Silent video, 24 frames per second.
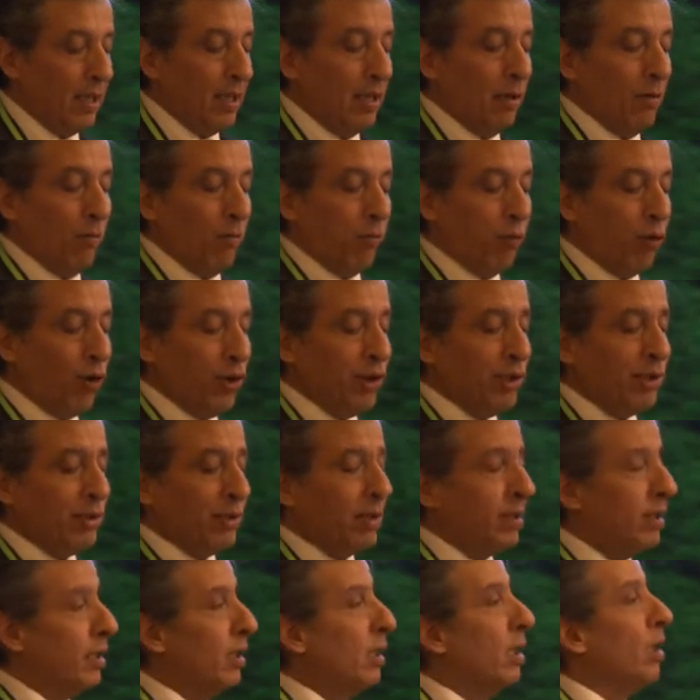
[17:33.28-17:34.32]
First,
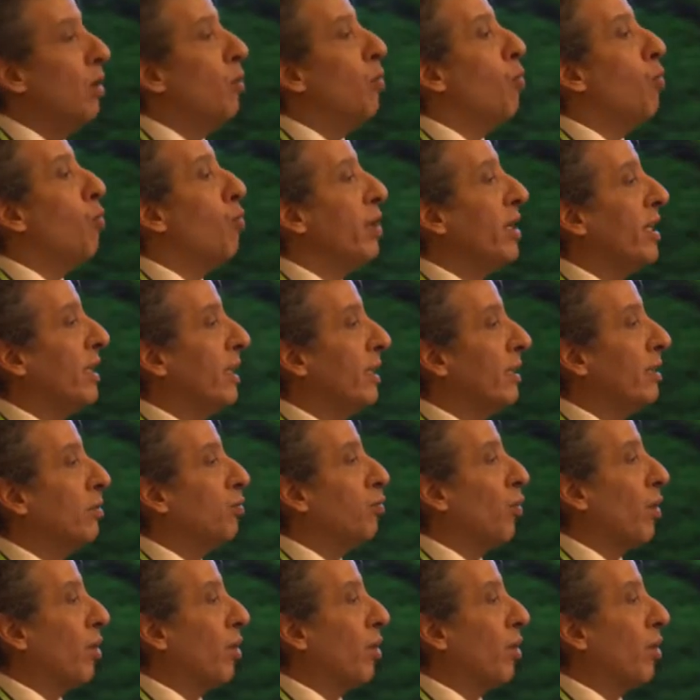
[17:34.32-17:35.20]
we need to